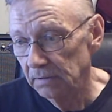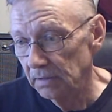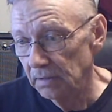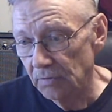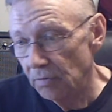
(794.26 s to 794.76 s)

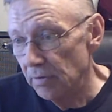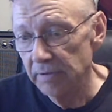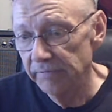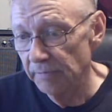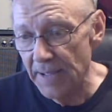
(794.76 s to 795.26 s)
a
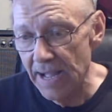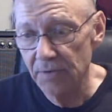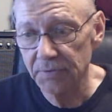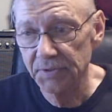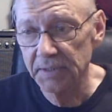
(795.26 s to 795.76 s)
quarter of a
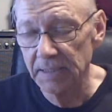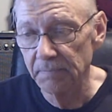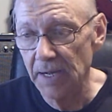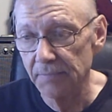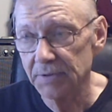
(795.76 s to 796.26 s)
pound or something.
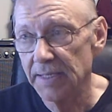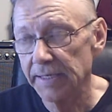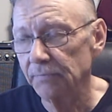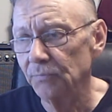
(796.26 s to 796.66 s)
I was like